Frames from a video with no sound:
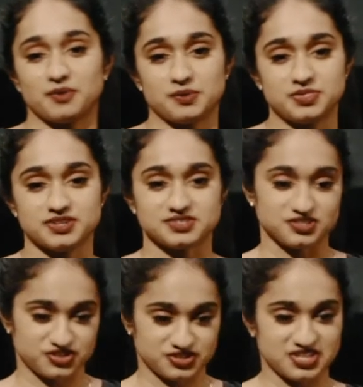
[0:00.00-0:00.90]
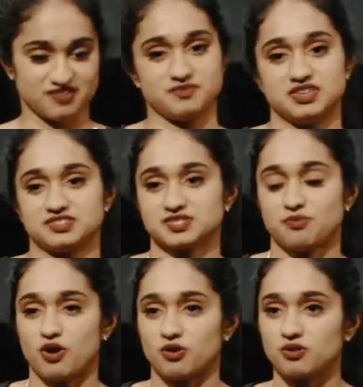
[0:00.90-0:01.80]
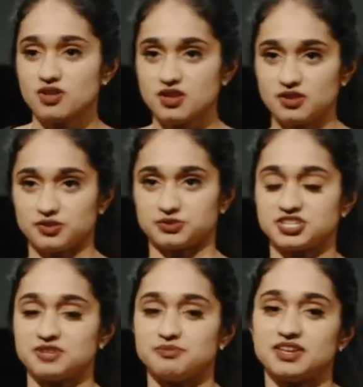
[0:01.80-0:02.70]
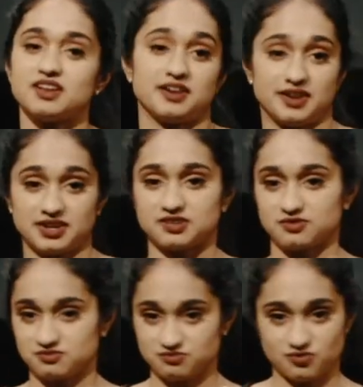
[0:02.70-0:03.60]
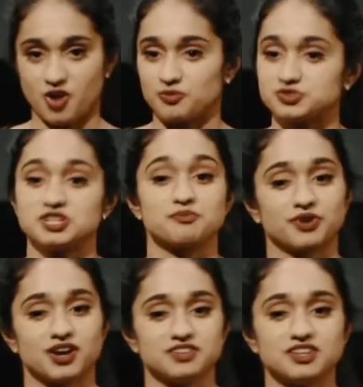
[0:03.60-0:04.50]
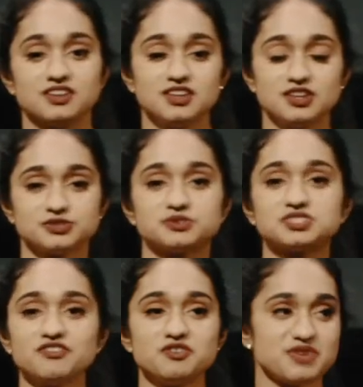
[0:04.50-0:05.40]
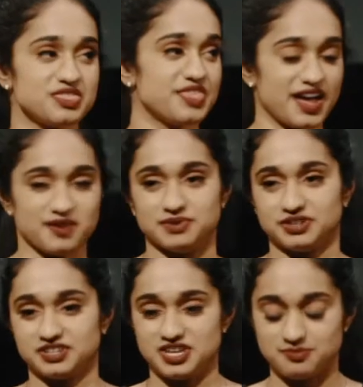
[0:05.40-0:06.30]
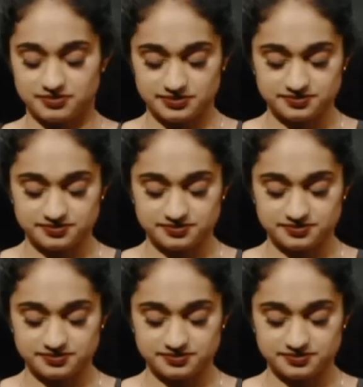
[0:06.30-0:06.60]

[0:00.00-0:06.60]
about this? And just give me a small little tidbit and I can almost improv it. So it's given me that ability.